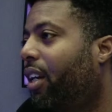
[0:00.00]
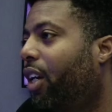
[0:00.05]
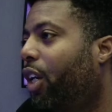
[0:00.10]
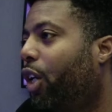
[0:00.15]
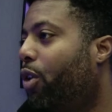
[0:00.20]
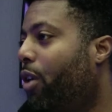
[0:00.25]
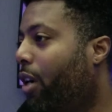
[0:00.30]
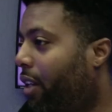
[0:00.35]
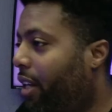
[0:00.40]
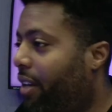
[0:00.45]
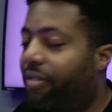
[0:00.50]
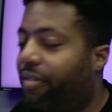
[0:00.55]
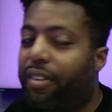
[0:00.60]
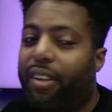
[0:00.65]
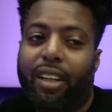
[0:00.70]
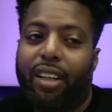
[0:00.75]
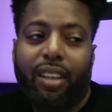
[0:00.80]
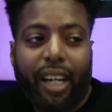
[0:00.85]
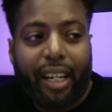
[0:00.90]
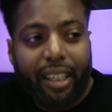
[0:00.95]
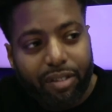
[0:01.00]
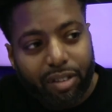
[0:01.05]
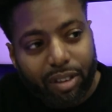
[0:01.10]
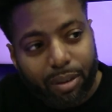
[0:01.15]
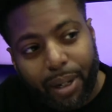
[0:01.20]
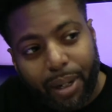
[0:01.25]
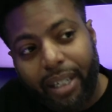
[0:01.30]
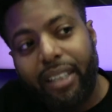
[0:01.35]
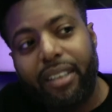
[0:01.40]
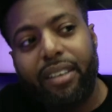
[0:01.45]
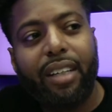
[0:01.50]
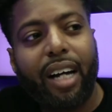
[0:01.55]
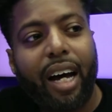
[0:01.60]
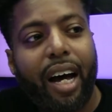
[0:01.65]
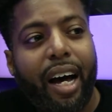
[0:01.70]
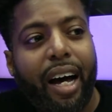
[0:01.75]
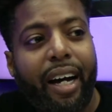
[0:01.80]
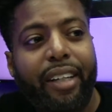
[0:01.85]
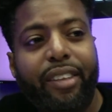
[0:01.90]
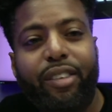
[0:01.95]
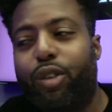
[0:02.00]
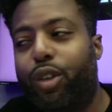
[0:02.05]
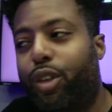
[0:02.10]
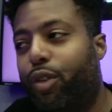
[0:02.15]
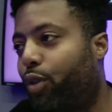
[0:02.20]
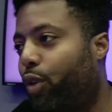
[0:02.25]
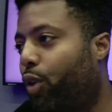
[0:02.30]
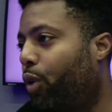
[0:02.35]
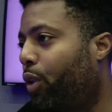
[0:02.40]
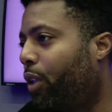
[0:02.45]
You know that feeling like if somebody dies or if you were